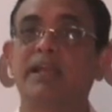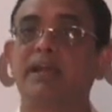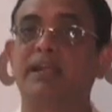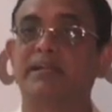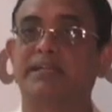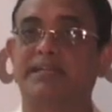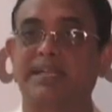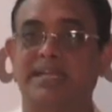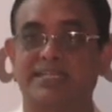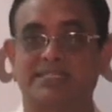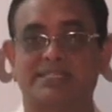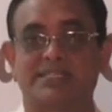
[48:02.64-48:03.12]

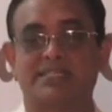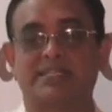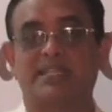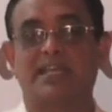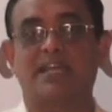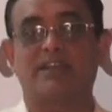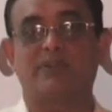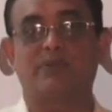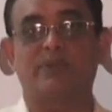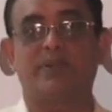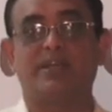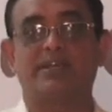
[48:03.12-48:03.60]
test
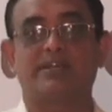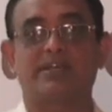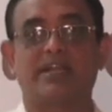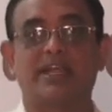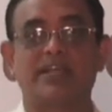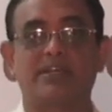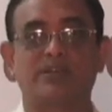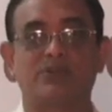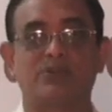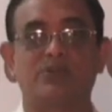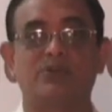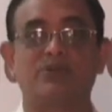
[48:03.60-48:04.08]
that we
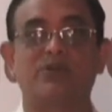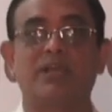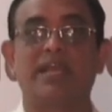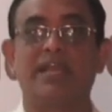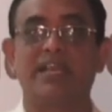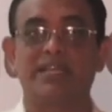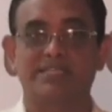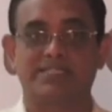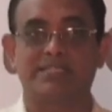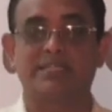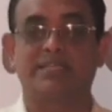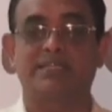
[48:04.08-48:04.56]
try to
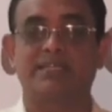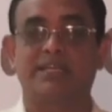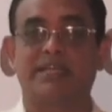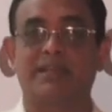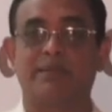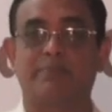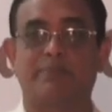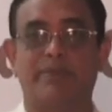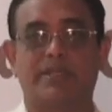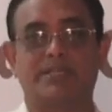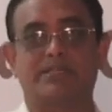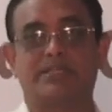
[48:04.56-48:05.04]
elicit in
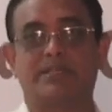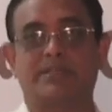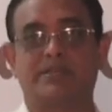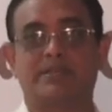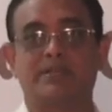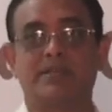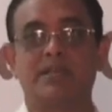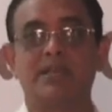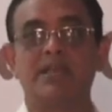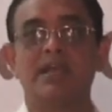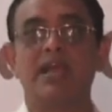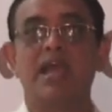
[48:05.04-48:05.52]
a patient.
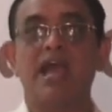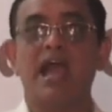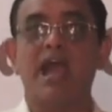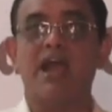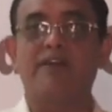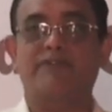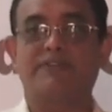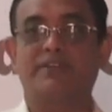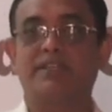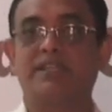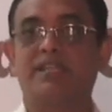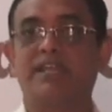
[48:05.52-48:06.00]

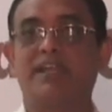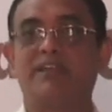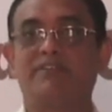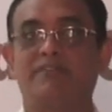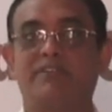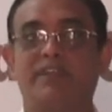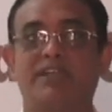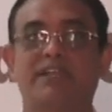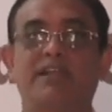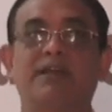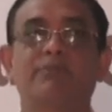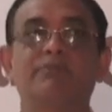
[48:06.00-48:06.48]
After that
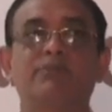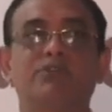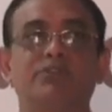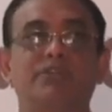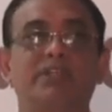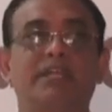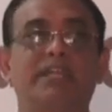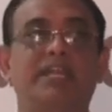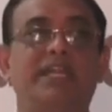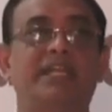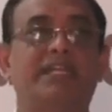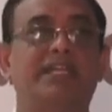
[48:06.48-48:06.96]
we come to
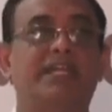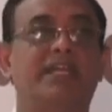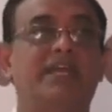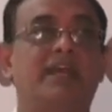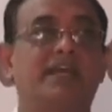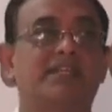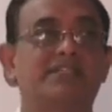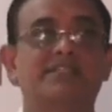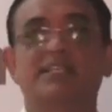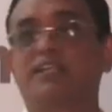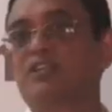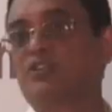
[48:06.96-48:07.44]
the
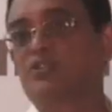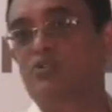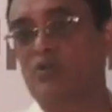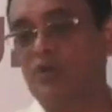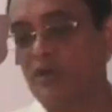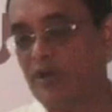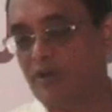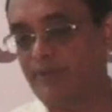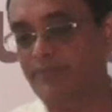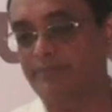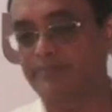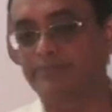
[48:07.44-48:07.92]
DTRs and so
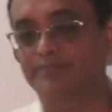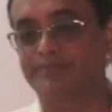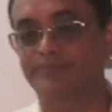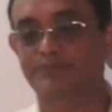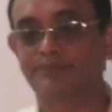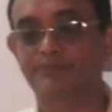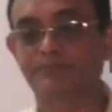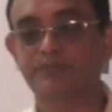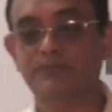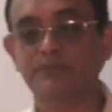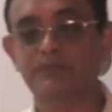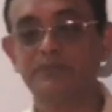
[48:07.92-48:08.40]
on.
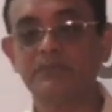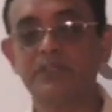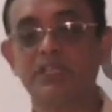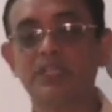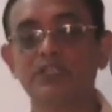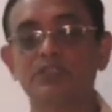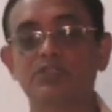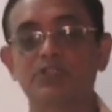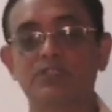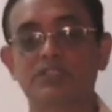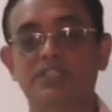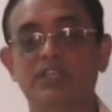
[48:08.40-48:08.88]

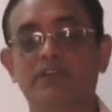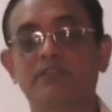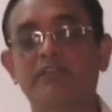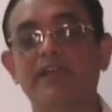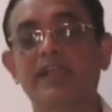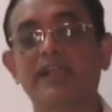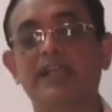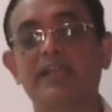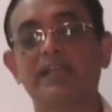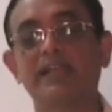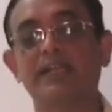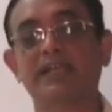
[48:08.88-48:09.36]
So
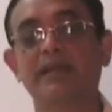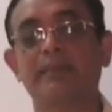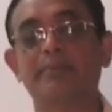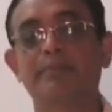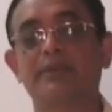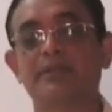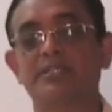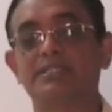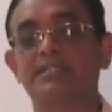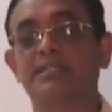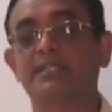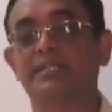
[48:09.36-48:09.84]
cervical
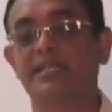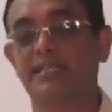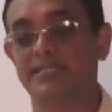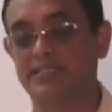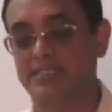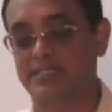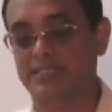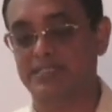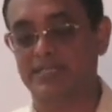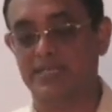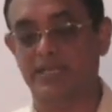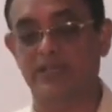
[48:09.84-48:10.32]
compression
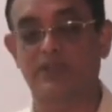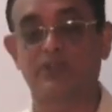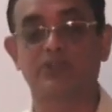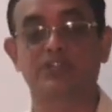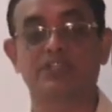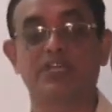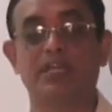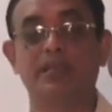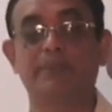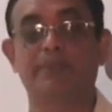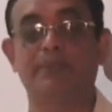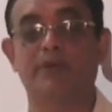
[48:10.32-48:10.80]
tests are
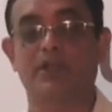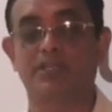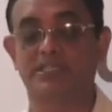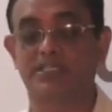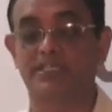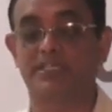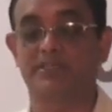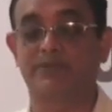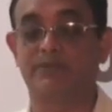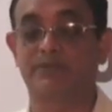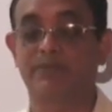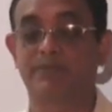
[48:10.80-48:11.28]
usually
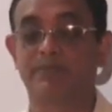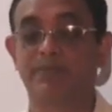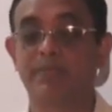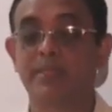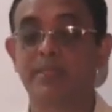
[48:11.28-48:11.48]
positive.